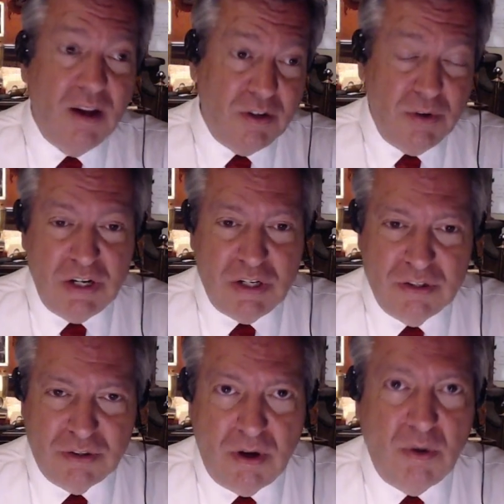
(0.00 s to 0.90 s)

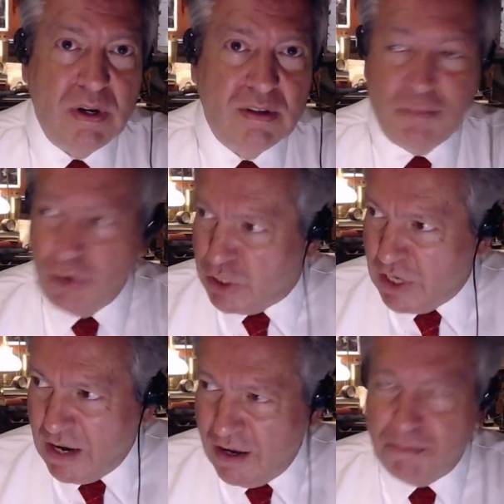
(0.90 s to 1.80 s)
donations are always
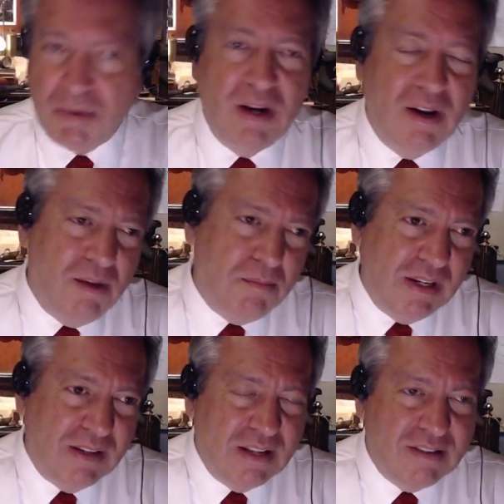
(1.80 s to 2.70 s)
appreciated, mm-hmm. but I
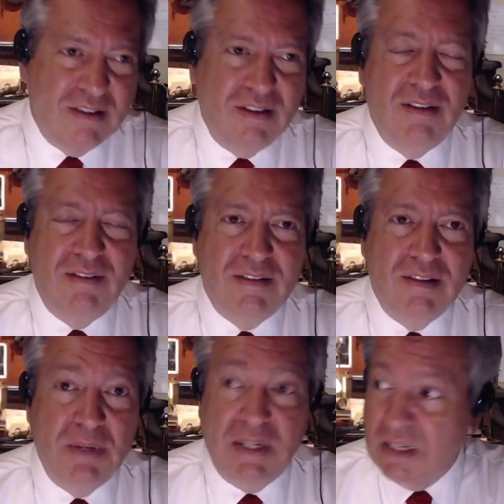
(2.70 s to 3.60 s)
mean, that's a, that's
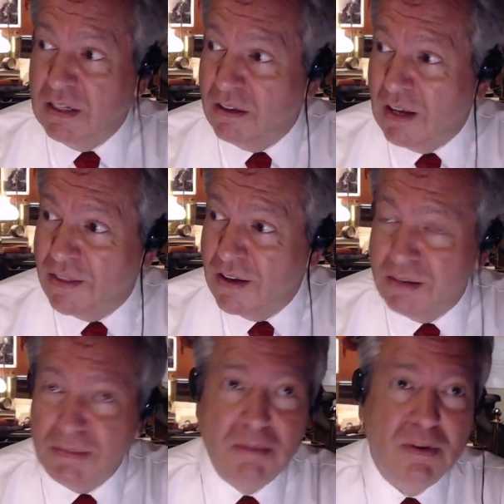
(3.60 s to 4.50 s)
a big deal, mm-hmm. I think,
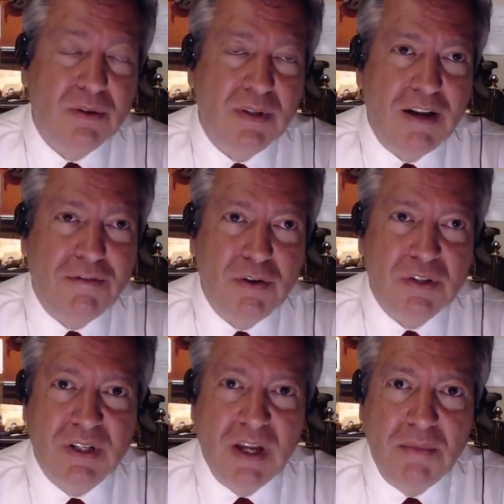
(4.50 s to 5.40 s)
to be able to allow folks
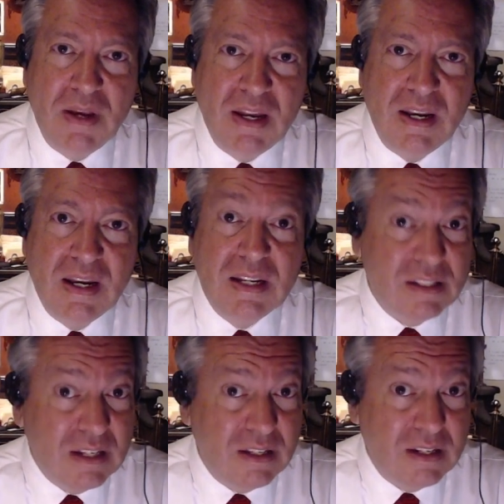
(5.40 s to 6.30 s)
to come in mm-hmm. and
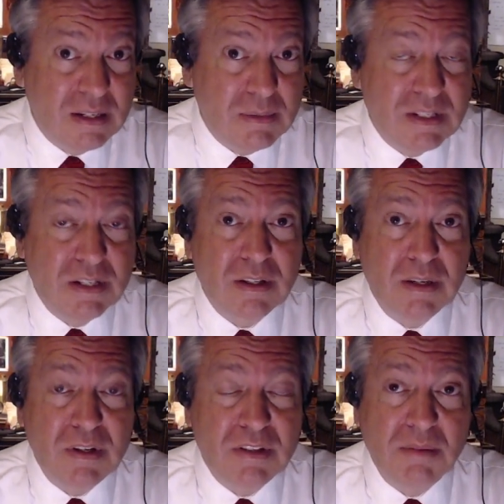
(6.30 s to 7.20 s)
see the exhibits here at the
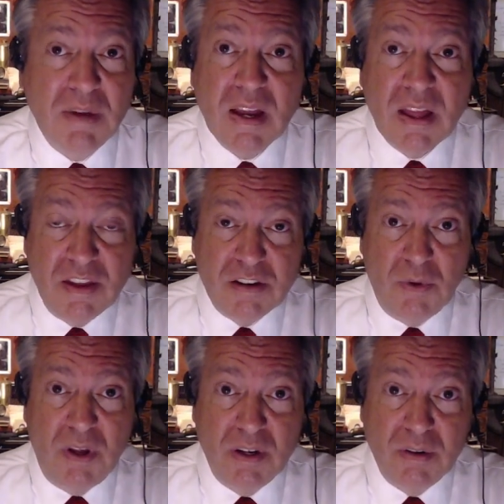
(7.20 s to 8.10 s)
museum. This
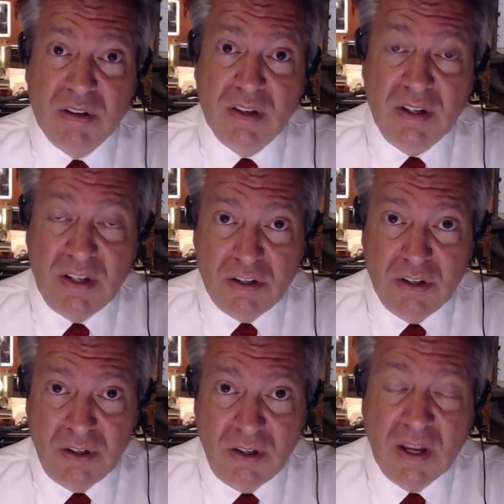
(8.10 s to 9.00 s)
one, there is an additional